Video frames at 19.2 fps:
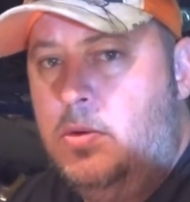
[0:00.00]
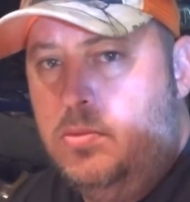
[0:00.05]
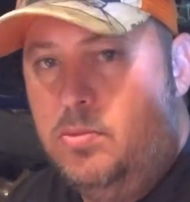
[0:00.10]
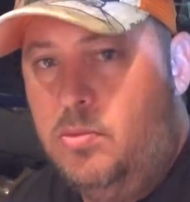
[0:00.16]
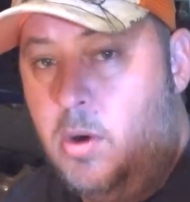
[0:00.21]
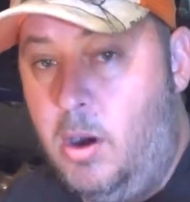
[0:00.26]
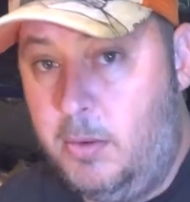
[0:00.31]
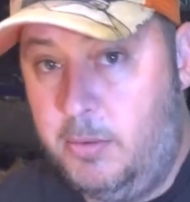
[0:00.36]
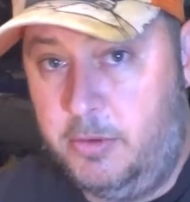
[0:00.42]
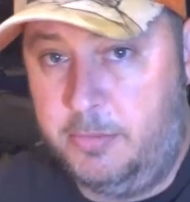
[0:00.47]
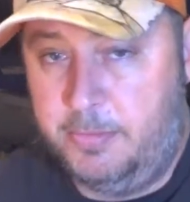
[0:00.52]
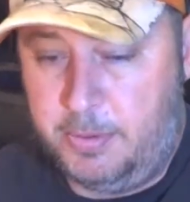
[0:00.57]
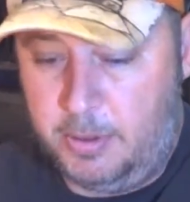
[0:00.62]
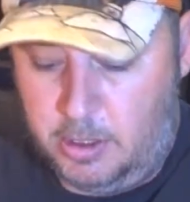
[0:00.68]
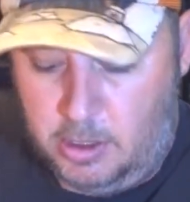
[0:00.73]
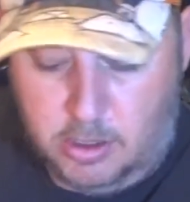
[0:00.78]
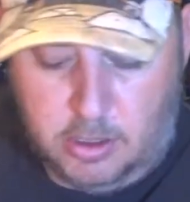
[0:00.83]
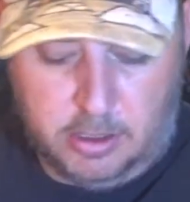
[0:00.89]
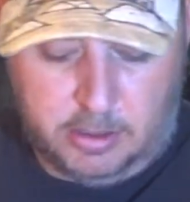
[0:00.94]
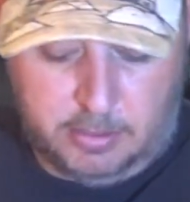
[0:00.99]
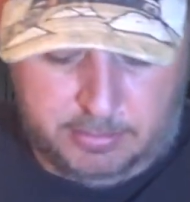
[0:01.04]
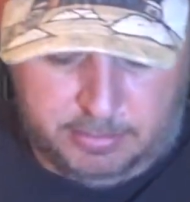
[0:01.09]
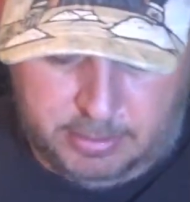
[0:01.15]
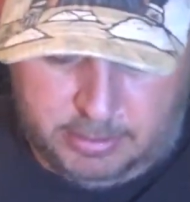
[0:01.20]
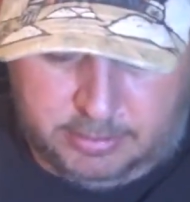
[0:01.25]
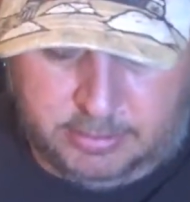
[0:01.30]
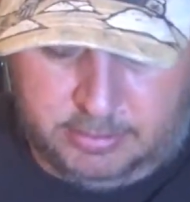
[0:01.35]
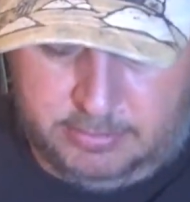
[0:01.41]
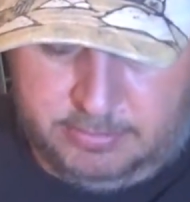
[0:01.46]
why would you put a high
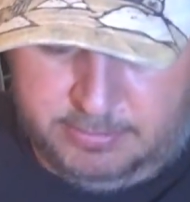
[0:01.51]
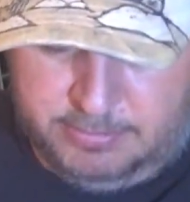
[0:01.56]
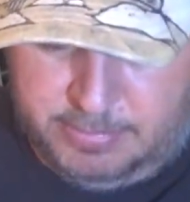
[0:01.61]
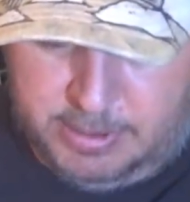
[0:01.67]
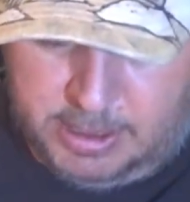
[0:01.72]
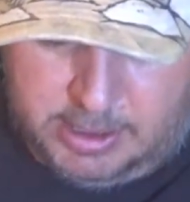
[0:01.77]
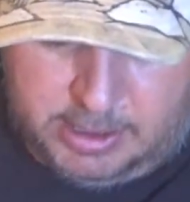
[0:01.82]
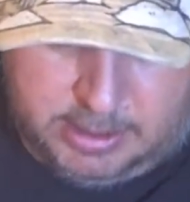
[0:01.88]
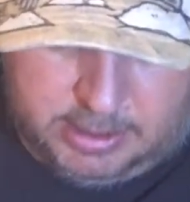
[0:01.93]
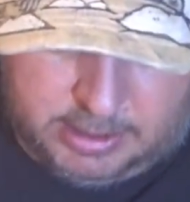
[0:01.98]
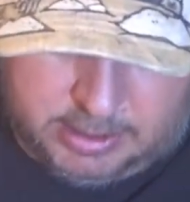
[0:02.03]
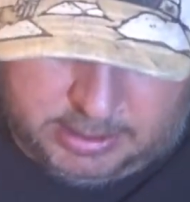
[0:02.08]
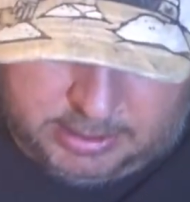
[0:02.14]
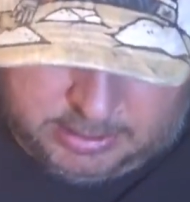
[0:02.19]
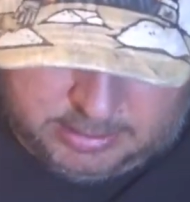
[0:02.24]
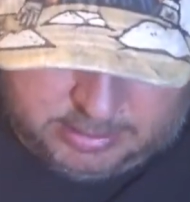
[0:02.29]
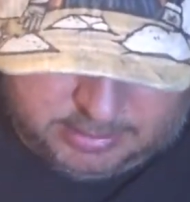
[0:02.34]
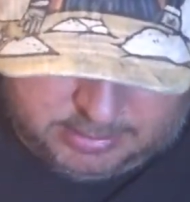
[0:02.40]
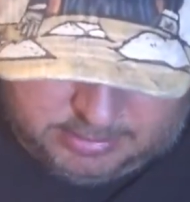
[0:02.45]
compression piston in a